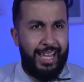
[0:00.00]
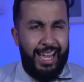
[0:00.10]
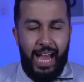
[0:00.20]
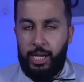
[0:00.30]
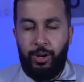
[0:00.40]

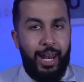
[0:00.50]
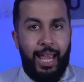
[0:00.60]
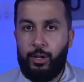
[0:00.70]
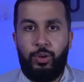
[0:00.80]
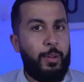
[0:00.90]
I don't
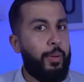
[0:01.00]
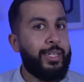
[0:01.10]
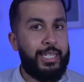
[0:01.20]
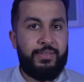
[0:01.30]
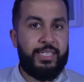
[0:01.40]
like when he
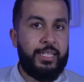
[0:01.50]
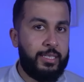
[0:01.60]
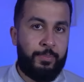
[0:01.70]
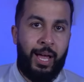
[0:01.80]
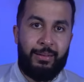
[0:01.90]
plays left centre
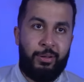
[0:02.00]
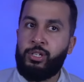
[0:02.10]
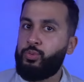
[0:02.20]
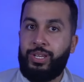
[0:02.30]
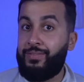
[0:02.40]
back, because
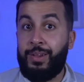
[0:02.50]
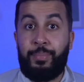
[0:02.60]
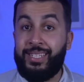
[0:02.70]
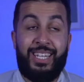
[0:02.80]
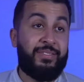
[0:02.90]
whenever he
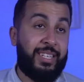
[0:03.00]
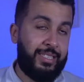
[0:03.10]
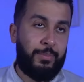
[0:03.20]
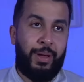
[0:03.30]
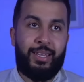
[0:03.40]
plays left
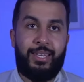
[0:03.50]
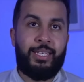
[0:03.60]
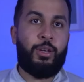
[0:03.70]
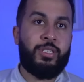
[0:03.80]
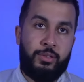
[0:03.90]
centre back, he
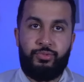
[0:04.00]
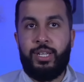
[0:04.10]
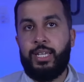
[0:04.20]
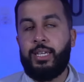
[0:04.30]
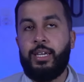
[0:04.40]
doesn't
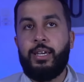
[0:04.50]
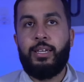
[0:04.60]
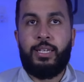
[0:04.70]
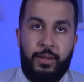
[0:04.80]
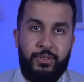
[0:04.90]
really
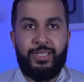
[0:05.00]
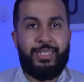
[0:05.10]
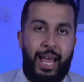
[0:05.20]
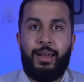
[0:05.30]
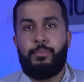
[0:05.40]
give us
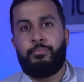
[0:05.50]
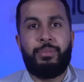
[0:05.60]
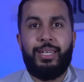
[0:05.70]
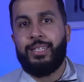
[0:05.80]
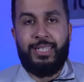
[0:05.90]
that
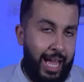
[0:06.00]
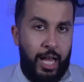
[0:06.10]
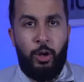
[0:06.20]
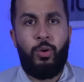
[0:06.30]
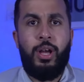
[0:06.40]

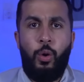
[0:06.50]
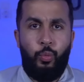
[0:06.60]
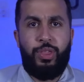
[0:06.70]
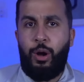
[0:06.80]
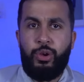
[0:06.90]
Militao
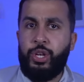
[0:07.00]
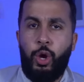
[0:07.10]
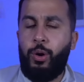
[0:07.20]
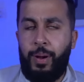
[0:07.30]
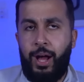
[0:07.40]
that we know
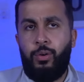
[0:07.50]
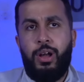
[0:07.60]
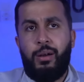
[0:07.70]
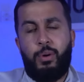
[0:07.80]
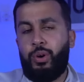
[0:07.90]
about.
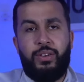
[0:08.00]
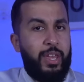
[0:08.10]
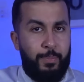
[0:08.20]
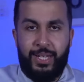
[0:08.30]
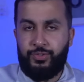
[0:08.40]
But whenever he
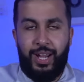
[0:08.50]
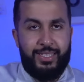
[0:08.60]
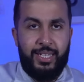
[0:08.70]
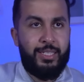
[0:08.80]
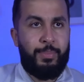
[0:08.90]
plays right
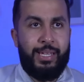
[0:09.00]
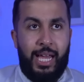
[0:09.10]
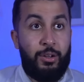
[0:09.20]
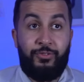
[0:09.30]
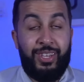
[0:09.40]
centre back, I
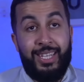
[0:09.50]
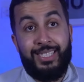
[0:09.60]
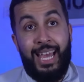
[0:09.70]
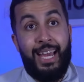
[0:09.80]
don't think he's